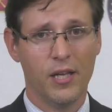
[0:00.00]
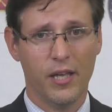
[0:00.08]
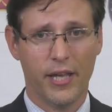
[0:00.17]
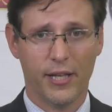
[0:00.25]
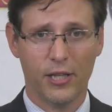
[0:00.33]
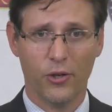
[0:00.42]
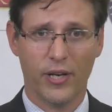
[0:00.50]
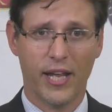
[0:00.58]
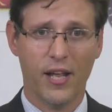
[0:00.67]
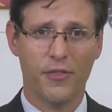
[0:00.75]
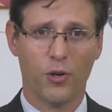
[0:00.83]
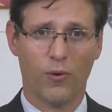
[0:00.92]

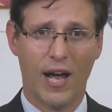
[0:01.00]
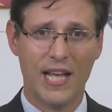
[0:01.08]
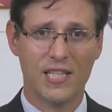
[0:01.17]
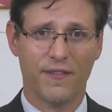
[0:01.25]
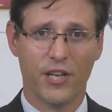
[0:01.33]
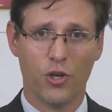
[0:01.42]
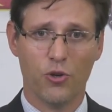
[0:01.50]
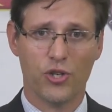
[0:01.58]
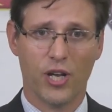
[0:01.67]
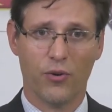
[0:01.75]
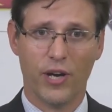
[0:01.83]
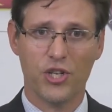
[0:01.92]
including the rise of a new
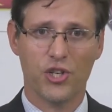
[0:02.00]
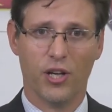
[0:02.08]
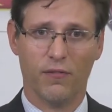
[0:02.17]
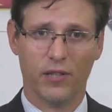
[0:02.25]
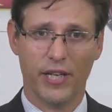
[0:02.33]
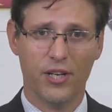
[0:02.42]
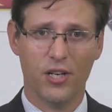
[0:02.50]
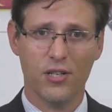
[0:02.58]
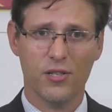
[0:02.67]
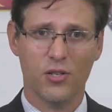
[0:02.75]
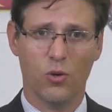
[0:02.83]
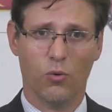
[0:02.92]
generation of
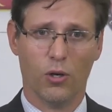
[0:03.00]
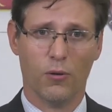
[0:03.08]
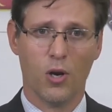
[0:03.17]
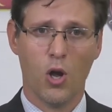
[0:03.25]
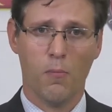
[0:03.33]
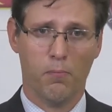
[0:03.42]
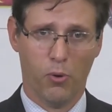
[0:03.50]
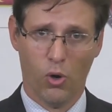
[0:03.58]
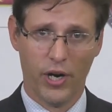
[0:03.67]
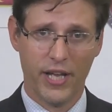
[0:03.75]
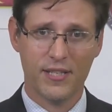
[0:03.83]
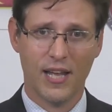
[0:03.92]
leaders who were
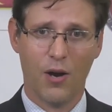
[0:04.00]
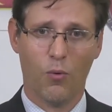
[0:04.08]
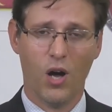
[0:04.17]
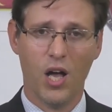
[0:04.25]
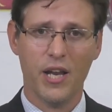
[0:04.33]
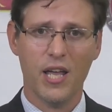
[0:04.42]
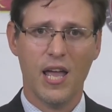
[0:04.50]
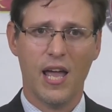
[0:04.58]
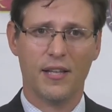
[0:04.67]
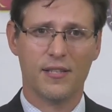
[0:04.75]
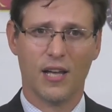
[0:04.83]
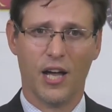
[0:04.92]
born in Taiwan
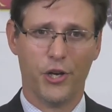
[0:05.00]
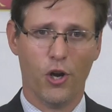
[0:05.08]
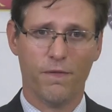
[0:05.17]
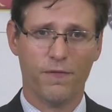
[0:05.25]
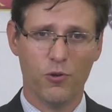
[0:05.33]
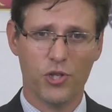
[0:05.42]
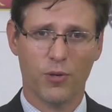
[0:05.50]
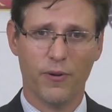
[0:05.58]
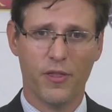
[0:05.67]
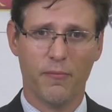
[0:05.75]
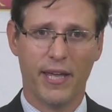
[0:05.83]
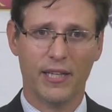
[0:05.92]
and saw no future with
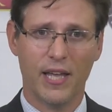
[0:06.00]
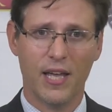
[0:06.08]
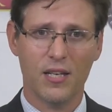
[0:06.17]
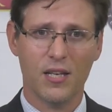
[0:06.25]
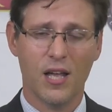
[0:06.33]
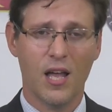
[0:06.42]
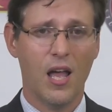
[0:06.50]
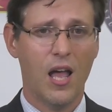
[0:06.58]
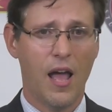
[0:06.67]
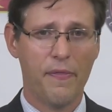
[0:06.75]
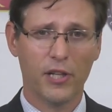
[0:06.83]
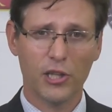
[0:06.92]
the mainland,
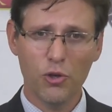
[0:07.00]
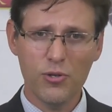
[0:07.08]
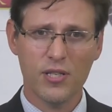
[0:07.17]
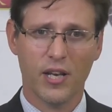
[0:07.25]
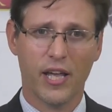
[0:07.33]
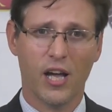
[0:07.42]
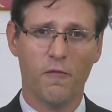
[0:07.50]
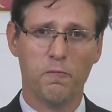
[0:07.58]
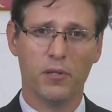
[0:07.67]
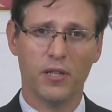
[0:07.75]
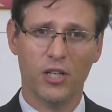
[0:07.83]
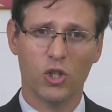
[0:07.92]
and the loosening of
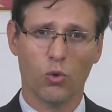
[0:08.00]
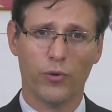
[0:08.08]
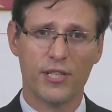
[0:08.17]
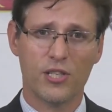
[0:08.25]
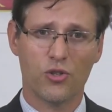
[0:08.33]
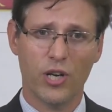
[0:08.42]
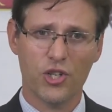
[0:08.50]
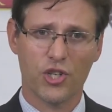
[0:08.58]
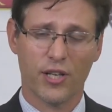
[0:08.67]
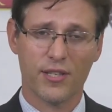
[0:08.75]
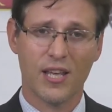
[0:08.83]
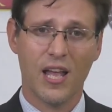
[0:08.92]
political
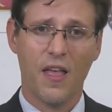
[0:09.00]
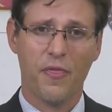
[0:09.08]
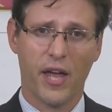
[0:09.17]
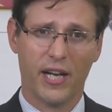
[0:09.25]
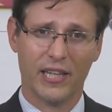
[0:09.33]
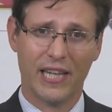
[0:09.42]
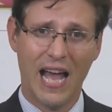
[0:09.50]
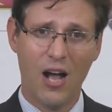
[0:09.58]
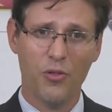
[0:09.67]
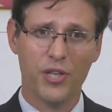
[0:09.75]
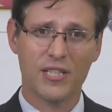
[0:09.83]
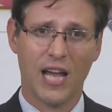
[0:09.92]
restrictions that
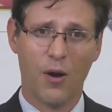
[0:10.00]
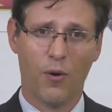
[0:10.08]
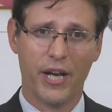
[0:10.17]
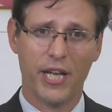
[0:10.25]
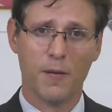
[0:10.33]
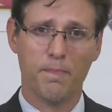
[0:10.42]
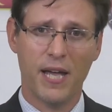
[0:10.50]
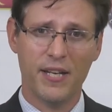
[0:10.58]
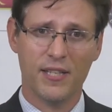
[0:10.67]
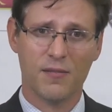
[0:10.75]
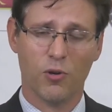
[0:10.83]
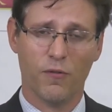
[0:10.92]
allowed the Taiwan
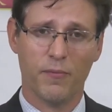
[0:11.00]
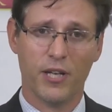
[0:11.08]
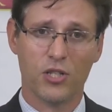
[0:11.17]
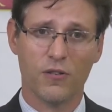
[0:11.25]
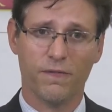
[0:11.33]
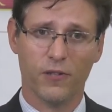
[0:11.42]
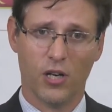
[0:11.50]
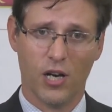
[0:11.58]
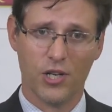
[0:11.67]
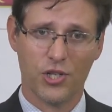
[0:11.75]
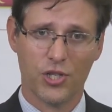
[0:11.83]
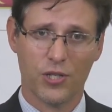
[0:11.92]
independence movement to
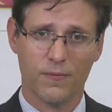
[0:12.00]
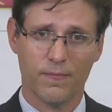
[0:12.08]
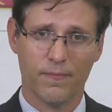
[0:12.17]
flourish.